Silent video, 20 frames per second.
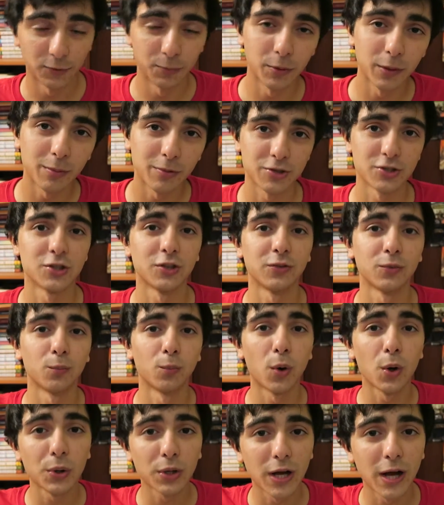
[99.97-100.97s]
You pretty much just
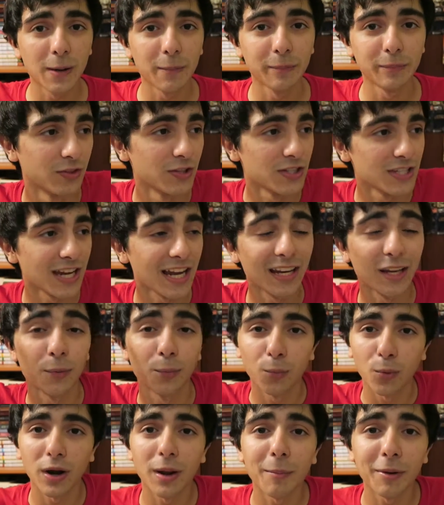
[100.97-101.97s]
woke up,
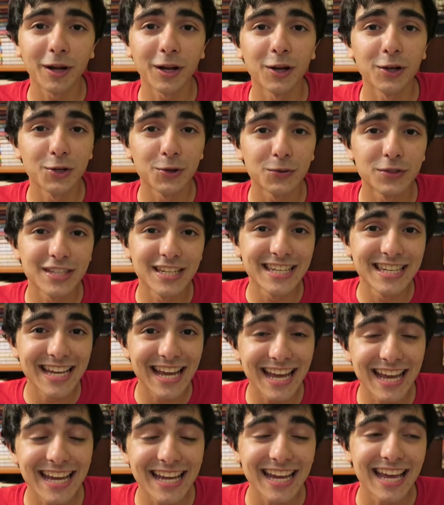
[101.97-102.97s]
decided what am I gonna do
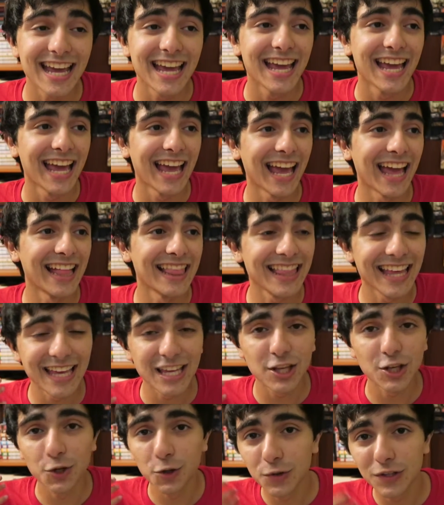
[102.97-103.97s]
today, and
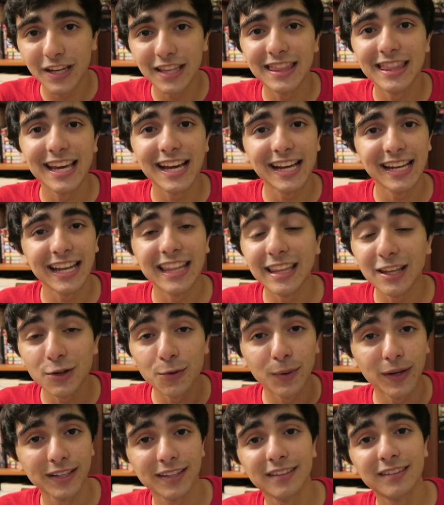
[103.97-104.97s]
then you did that, and then
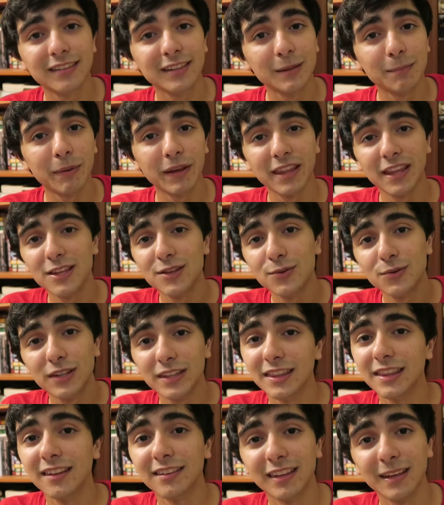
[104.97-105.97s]
you went to sleep, and then you
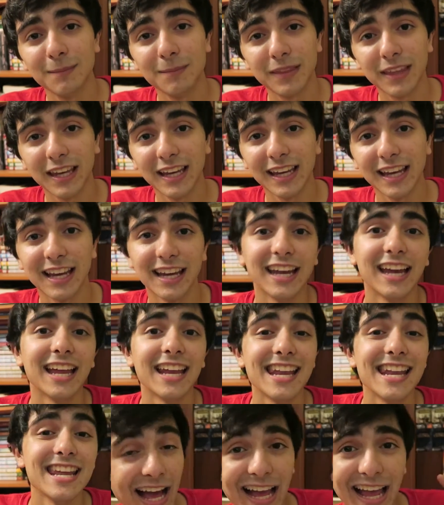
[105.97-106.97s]
did the same thing
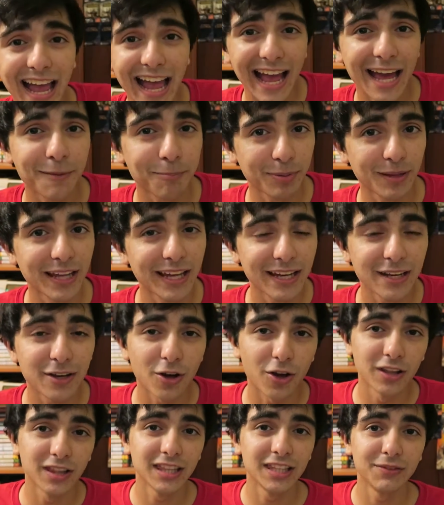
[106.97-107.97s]
again. I had planned
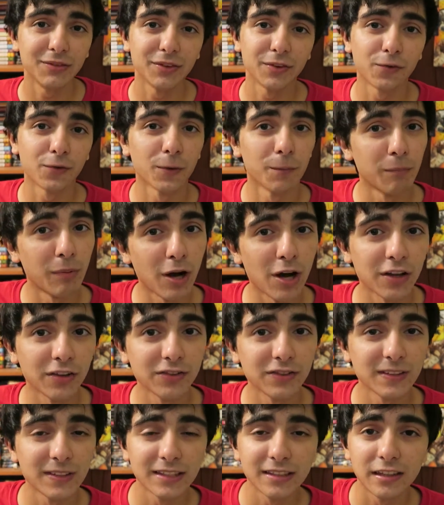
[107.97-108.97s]
on leaving for
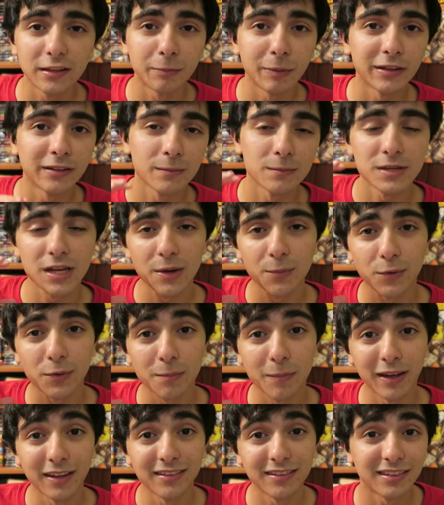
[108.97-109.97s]
Boston to spend some time with
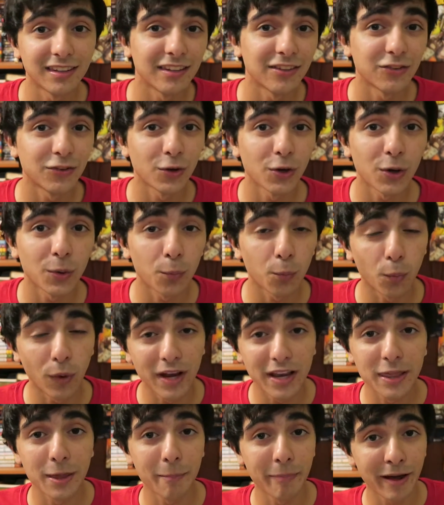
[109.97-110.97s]
my sister
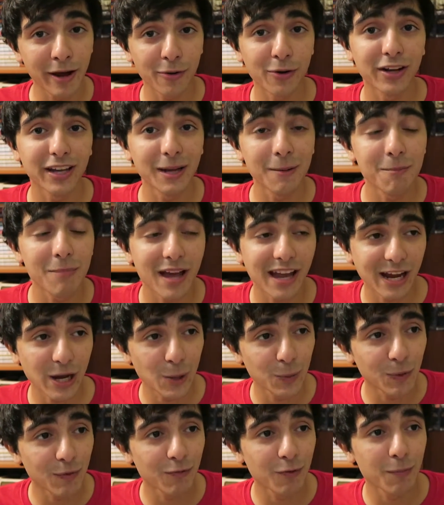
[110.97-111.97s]
when the power came back.
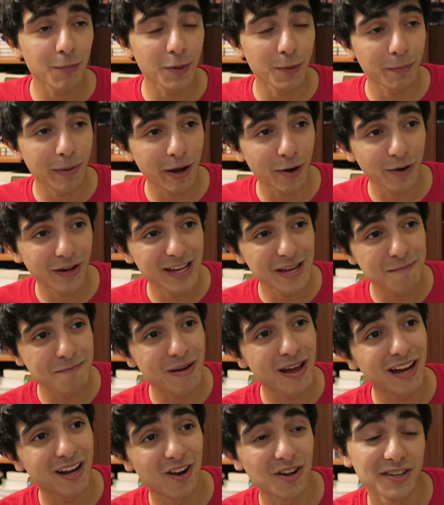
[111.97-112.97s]
However, the power came
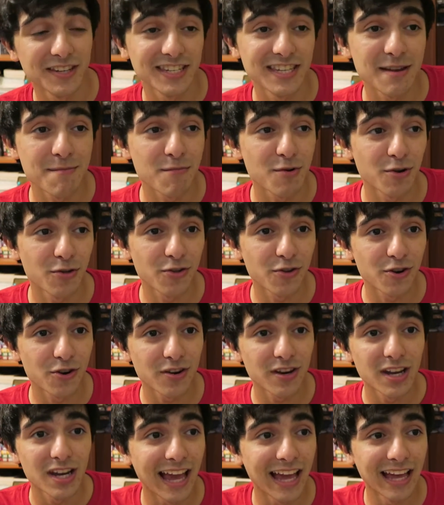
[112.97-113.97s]
back on December
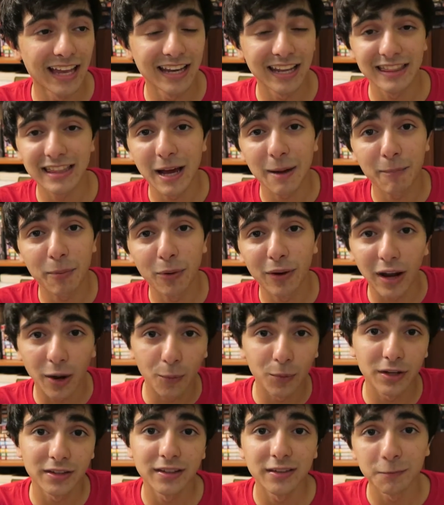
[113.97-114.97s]
3rd, and at that point I
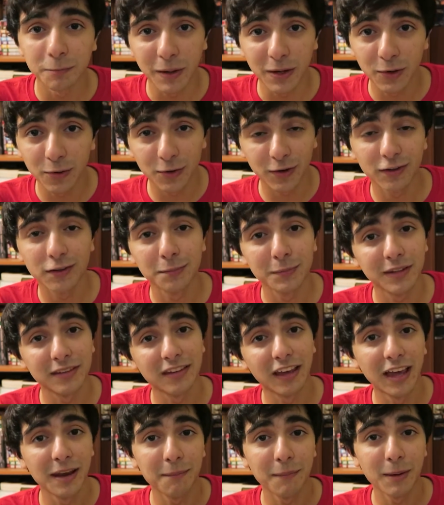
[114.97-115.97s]
wanted to spend Christmas
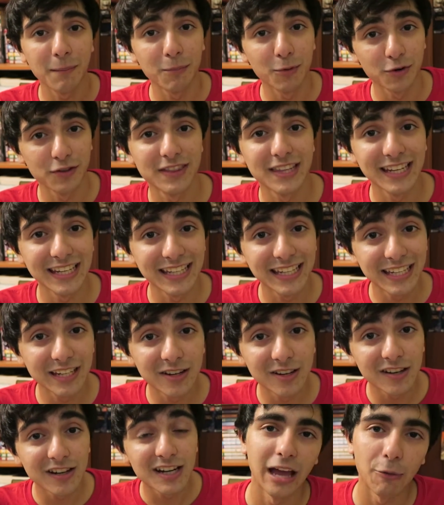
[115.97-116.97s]
and my birthday here.